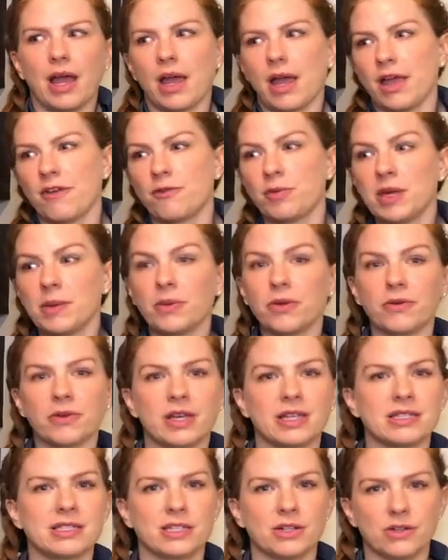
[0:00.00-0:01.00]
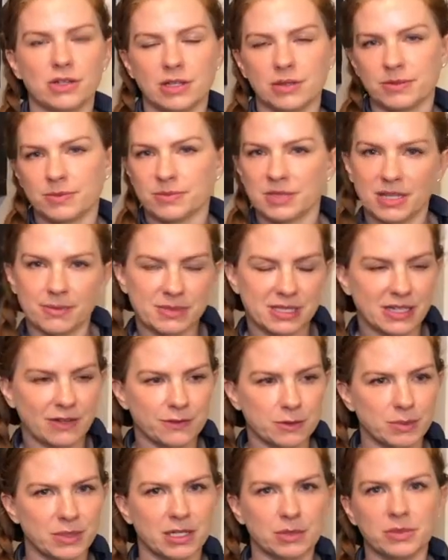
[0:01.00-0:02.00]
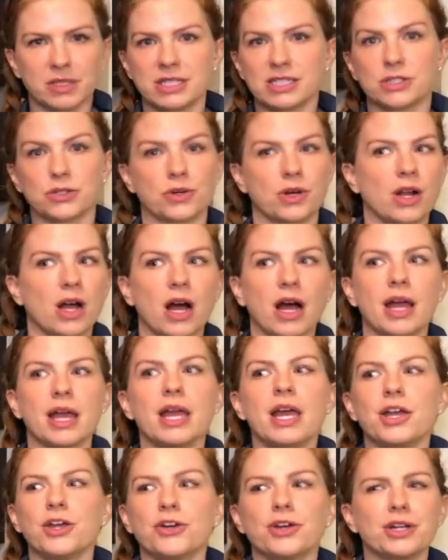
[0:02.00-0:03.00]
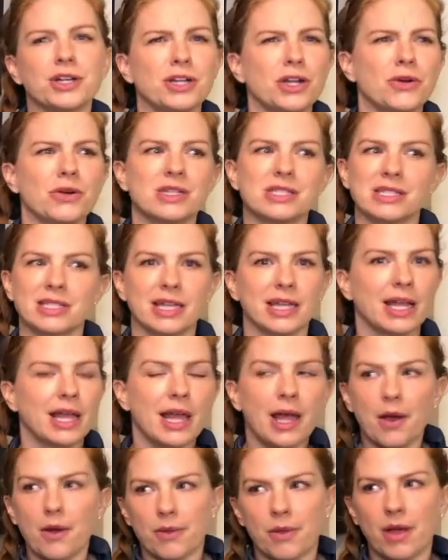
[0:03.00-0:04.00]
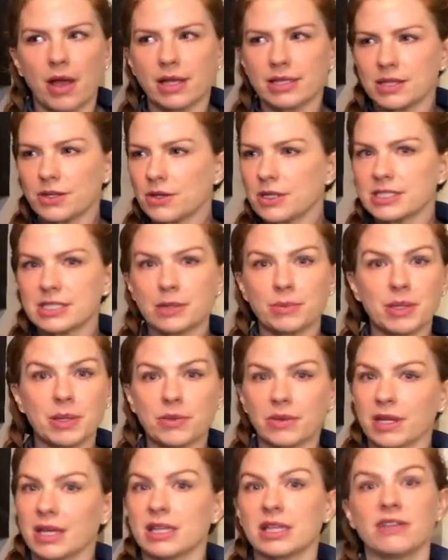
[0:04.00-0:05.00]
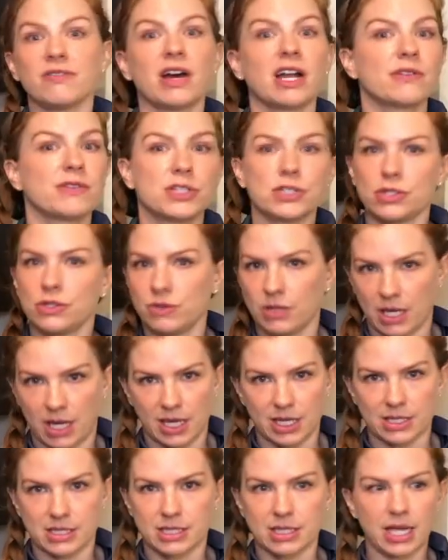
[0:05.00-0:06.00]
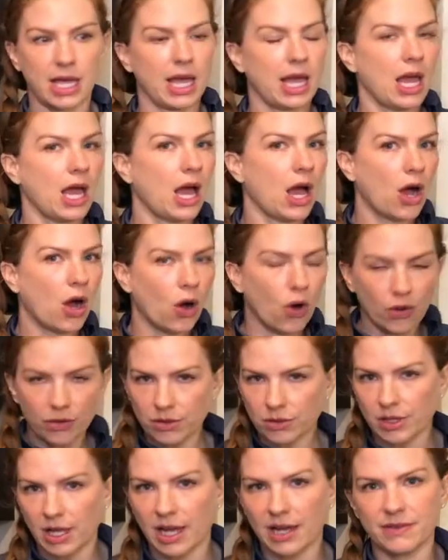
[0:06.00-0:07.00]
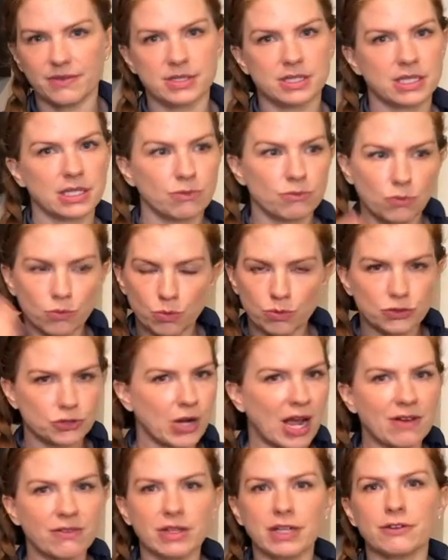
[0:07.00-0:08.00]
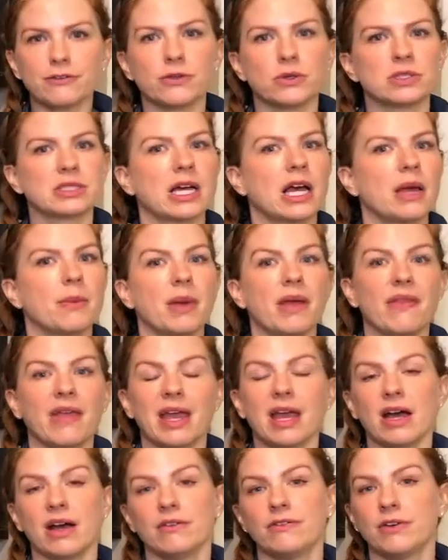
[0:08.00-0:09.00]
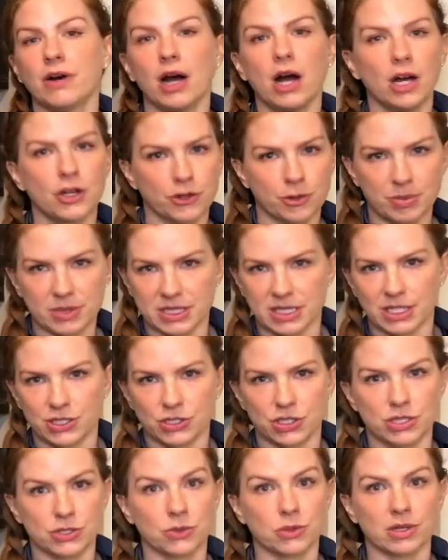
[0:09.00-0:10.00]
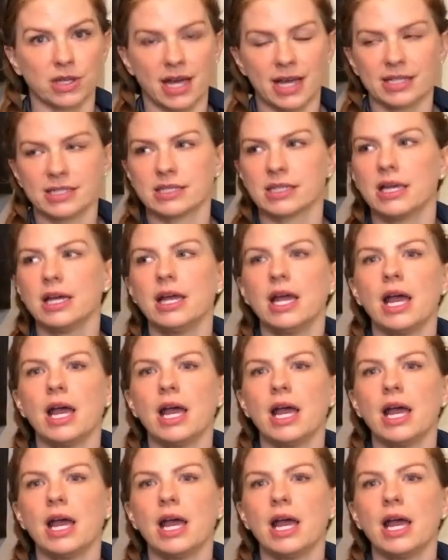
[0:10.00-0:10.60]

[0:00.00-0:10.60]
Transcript: if people consider themselves minimalist or not, you're going to notice that there are some people that can live out of a suitcase all their lives, traveling full time, and they have 100 possessions or less.